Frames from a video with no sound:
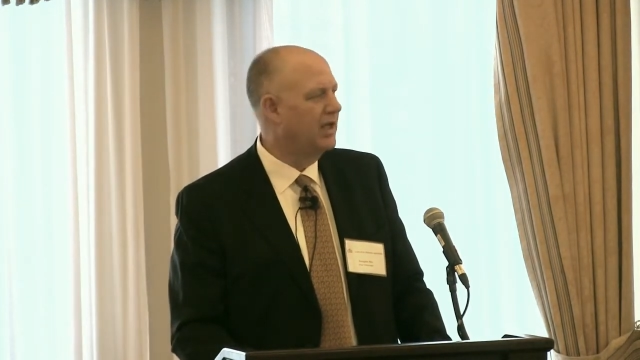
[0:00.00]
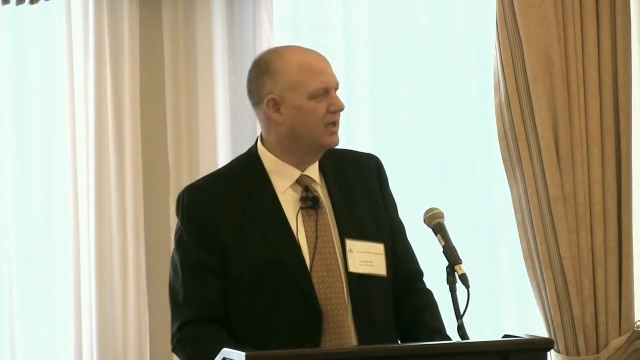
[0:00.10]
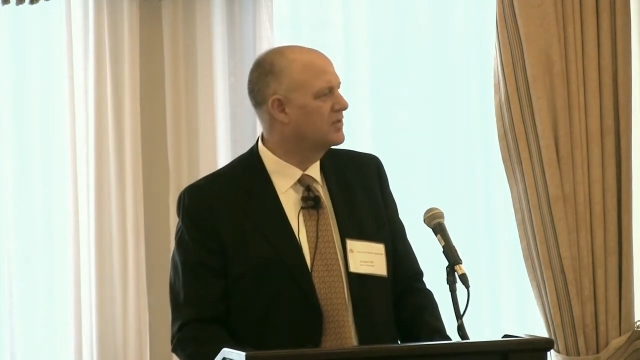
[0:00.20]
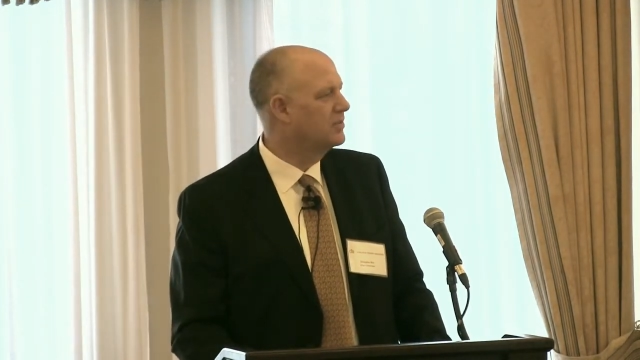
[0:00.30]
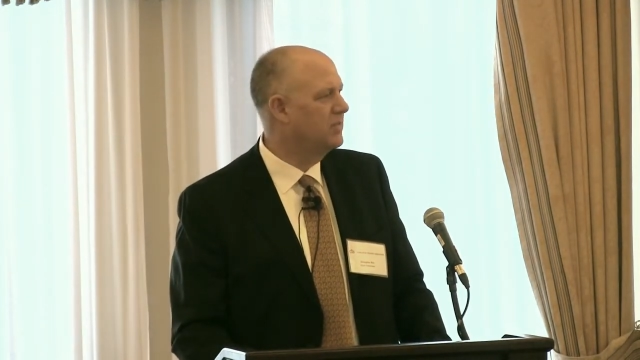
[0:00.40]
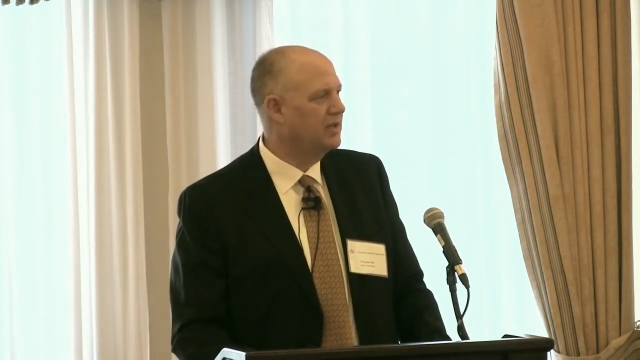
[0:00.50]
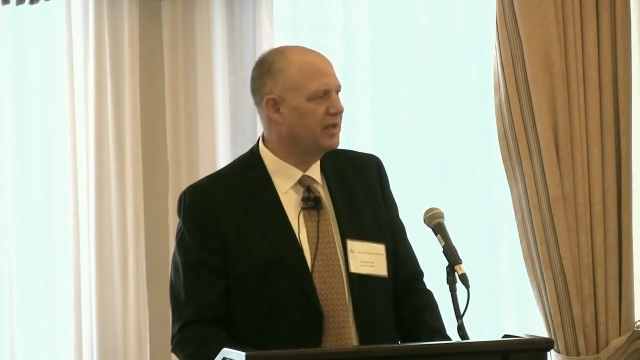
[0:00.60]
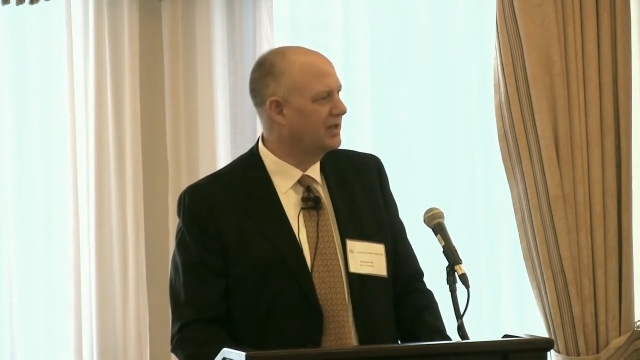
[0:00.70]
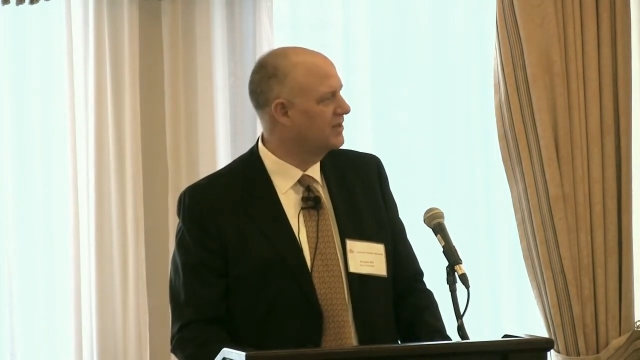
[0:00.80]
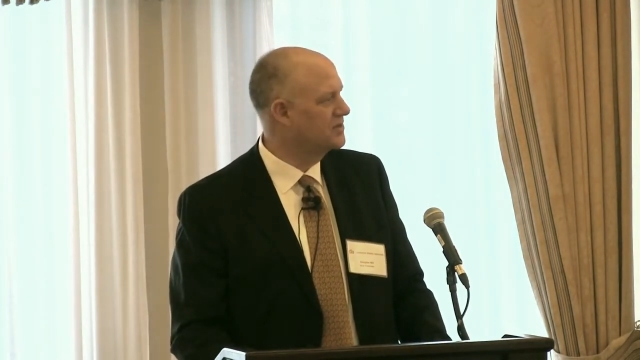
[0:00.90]
And to me,
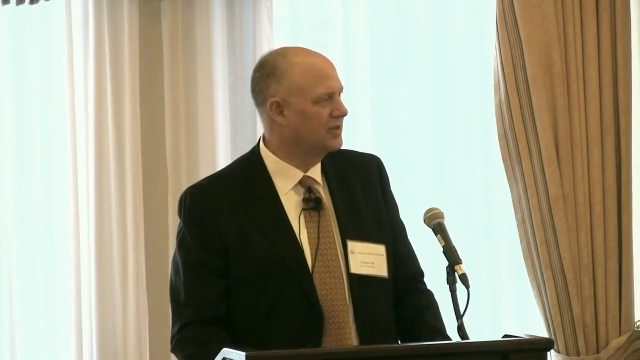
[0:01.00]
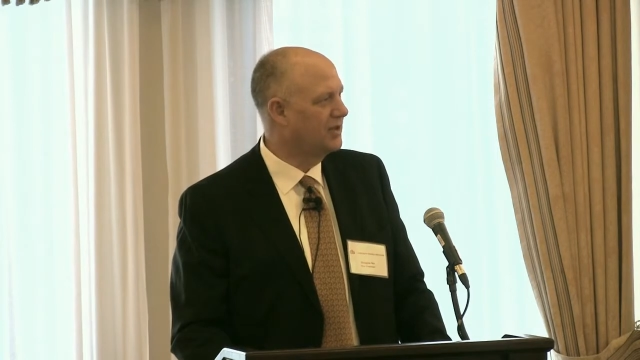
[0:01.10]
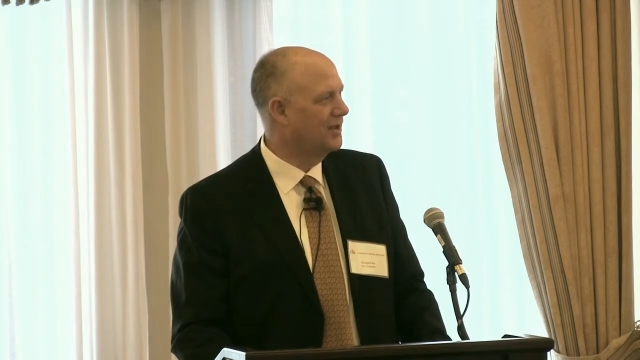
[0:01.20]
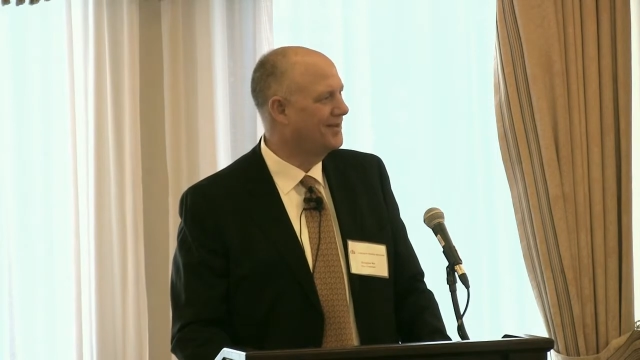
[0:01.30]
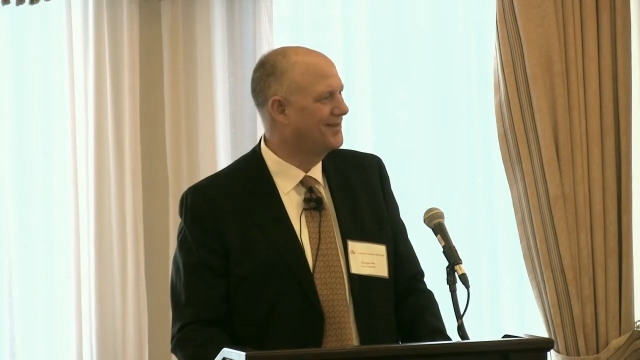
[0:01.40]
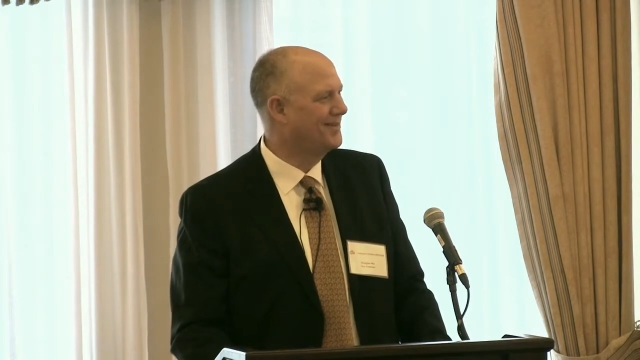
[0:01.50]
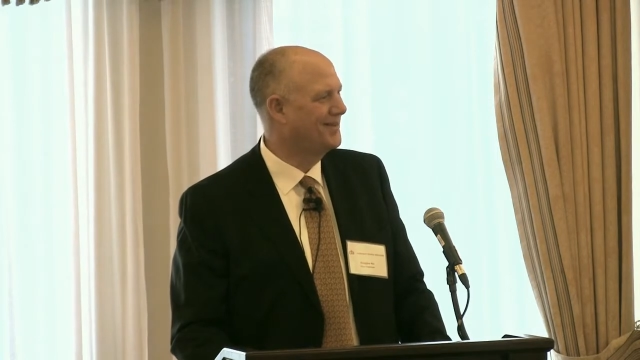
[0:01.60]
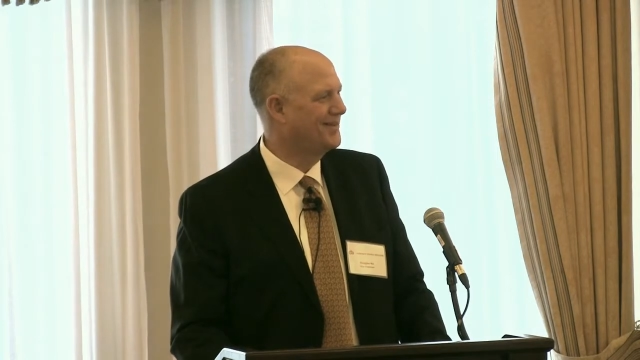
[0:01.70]
that does not